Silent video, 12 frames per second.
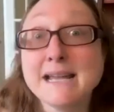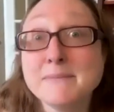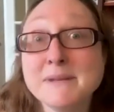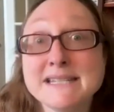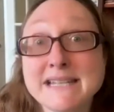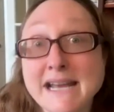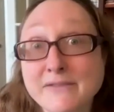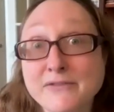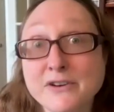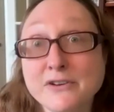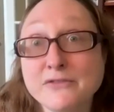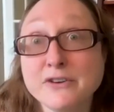I'm in
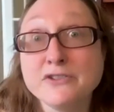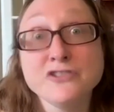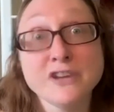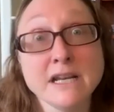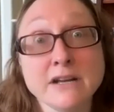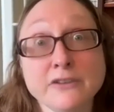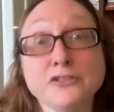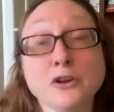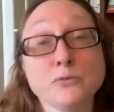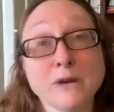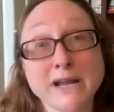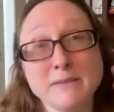Stafford, Virginia.
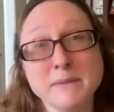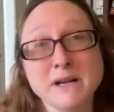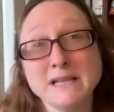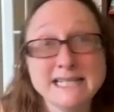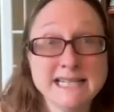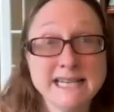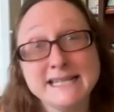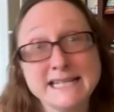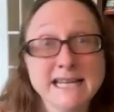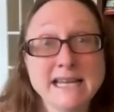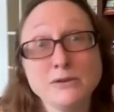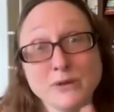So right in the middle of
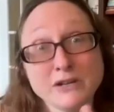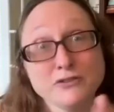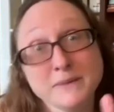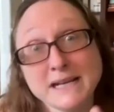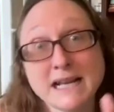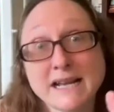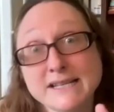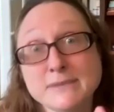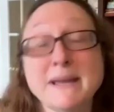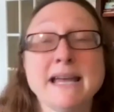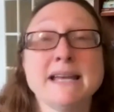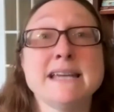DC and Richmond, kind of
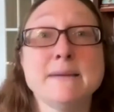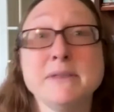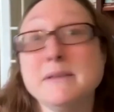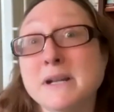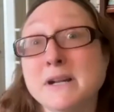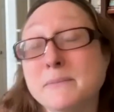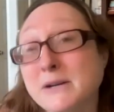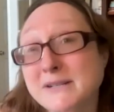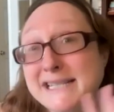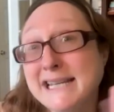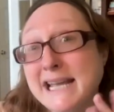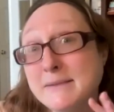smack dab in the middle,
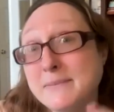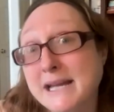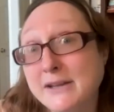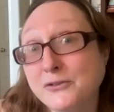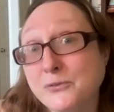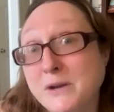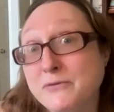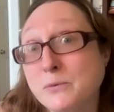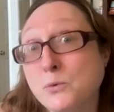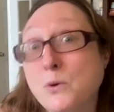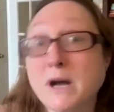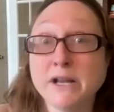about 10 miles away
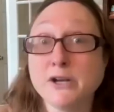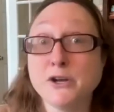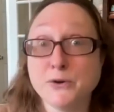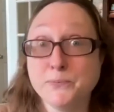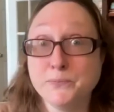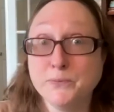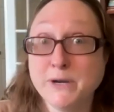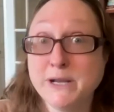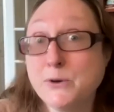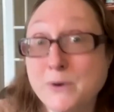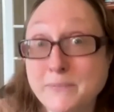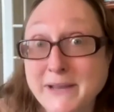from Quantico,
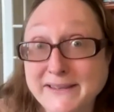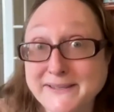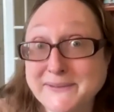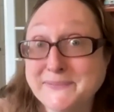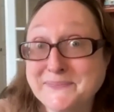Marine Corps Base.